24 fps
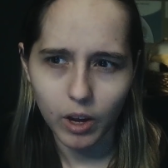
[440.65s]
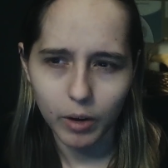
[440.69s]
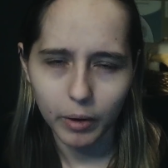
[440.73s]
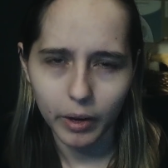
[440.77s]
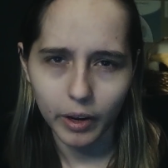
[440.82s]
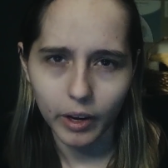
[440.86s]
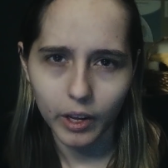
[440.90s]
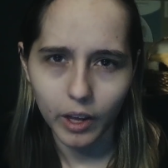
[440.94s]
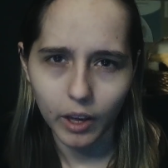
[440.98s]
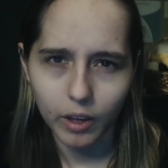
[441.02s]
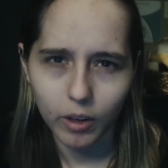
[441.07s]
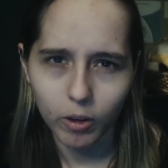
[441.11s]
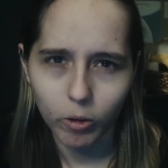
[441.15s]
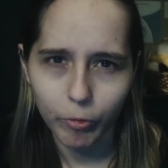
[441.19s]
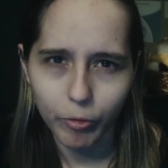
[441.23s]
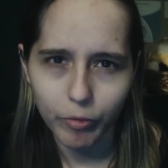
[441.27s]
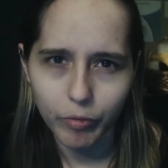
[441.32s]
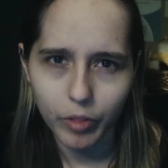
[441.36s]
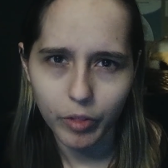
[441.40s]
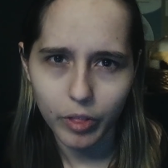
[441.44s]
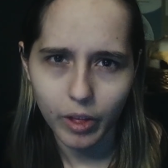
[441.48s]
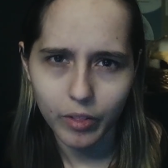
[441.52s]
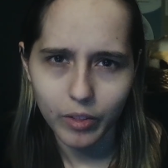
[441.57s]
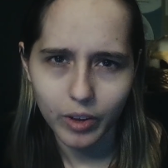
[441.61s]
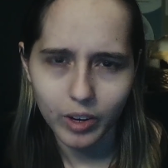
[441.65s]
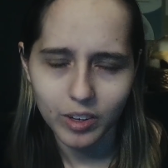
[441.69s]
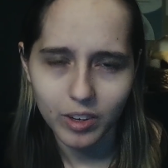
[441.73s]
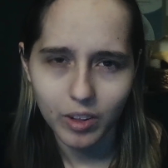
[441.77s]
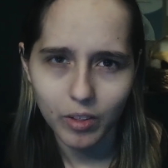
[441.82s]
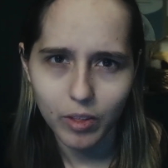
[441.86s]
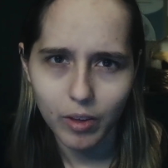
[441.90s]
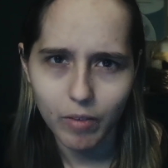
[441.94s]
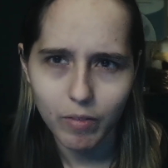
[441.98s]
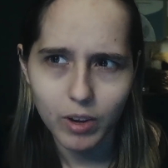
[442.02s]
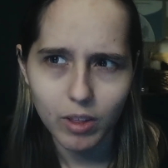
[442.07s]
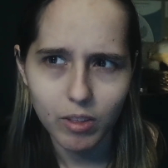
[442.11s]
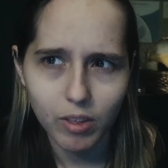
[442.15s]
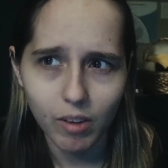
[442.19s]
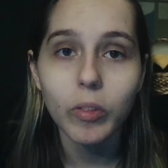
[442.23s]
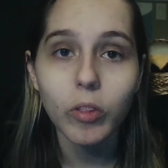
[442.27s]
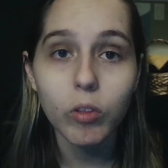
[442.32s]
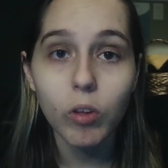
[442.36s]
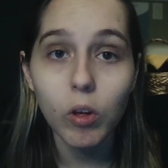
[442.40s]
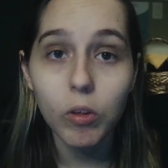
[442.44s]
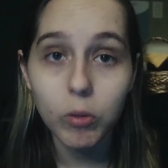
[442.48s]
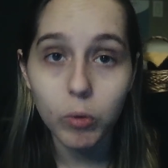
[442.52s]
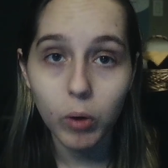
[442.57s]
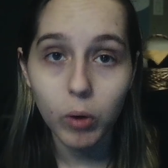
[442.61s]
I'm gonna get killed if it's not 1977.
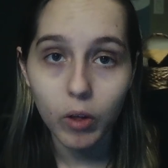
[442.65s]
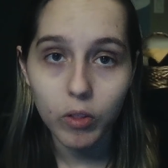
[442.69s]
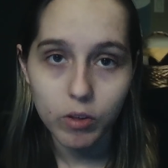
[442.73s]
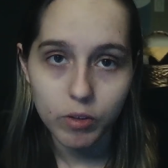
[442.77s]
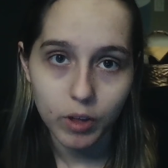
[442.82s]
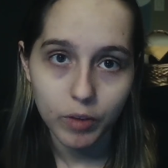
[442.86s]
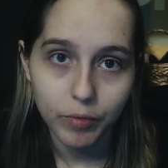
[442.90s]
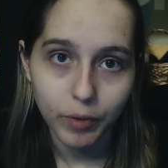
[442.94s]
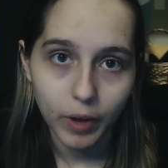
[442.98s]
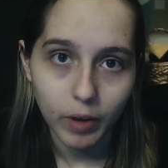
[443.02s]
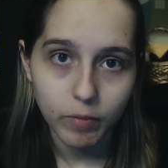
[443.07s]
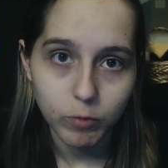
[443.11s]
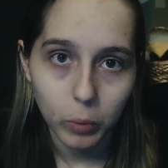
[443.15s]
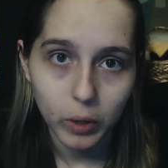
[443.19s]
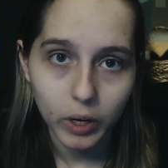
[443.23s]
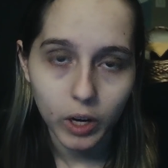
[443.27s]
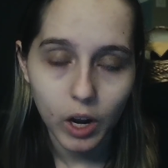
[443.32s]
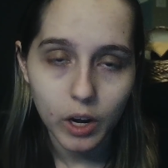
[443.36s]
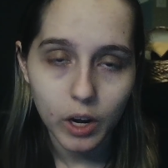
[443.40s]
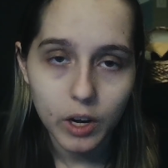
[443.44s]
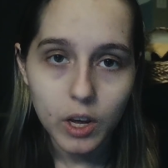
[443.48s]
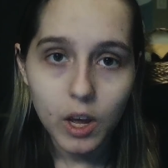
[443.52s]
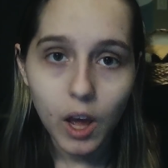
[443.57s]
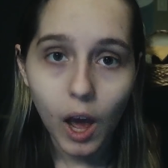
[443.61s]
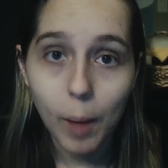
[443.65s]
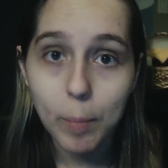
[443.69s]
There's also other stuff I have to work on.